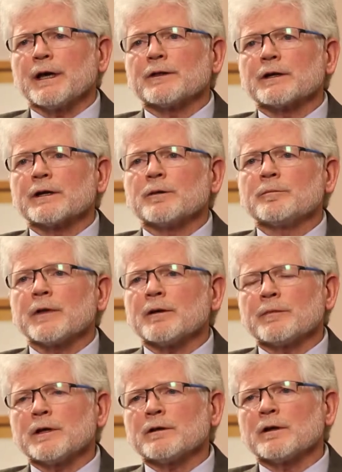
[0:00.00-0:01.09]
And the
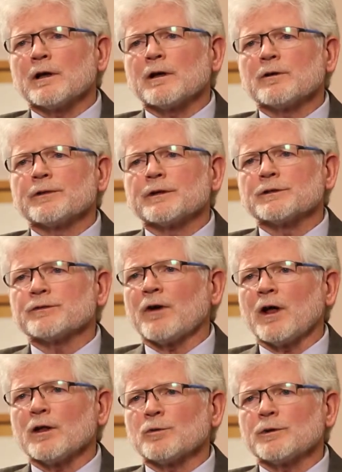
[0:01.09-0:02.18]
commitment of his
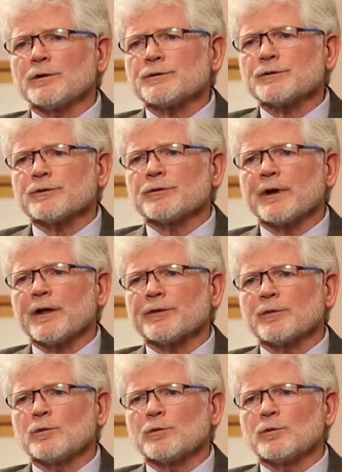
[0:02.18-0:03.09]
followers throughout the